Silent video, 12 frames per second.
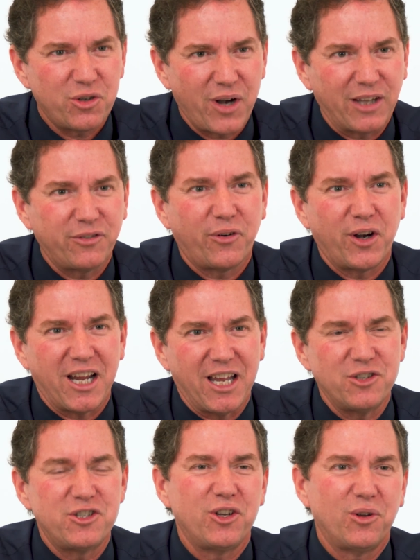transfer it
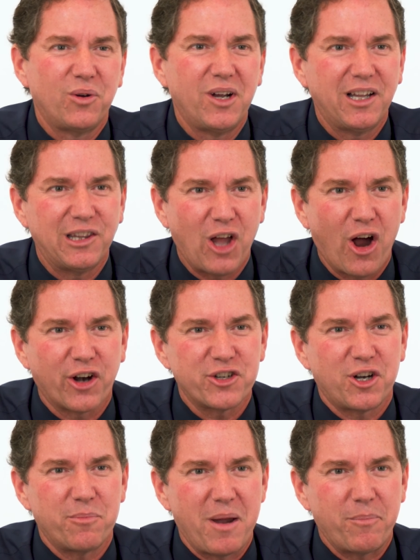into
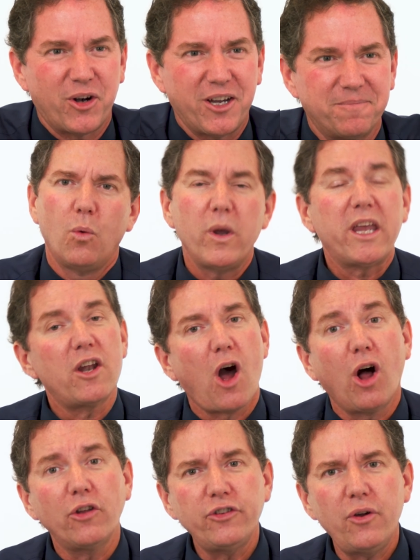longer-term memory. We can
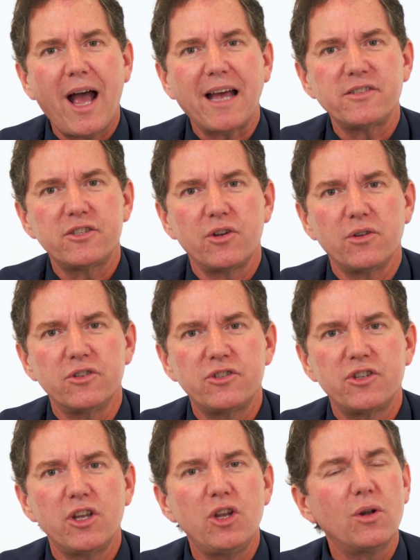also ask students
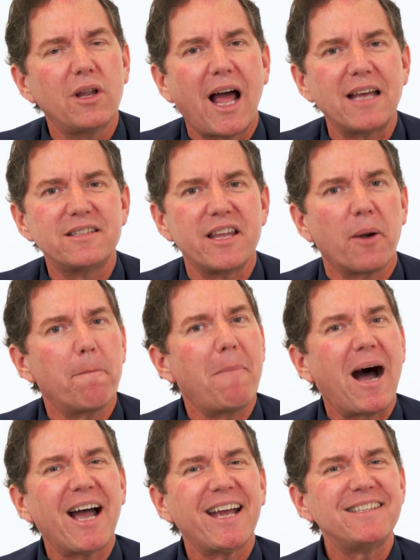to utilize their
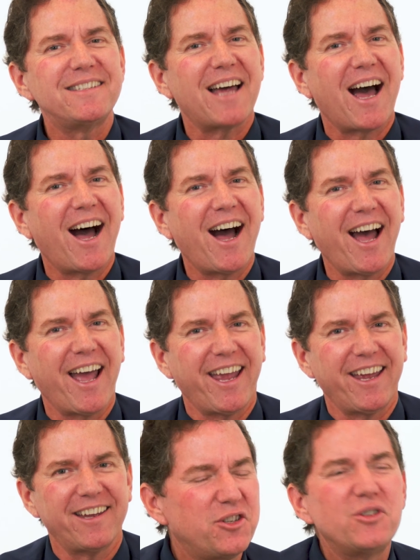mind's eye
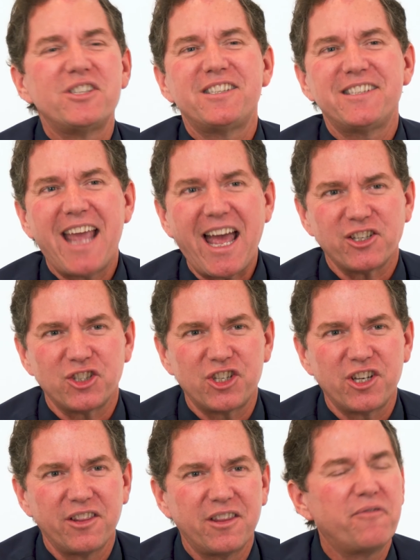to
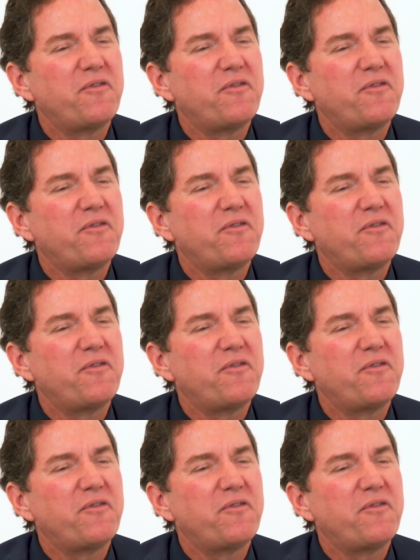sketch the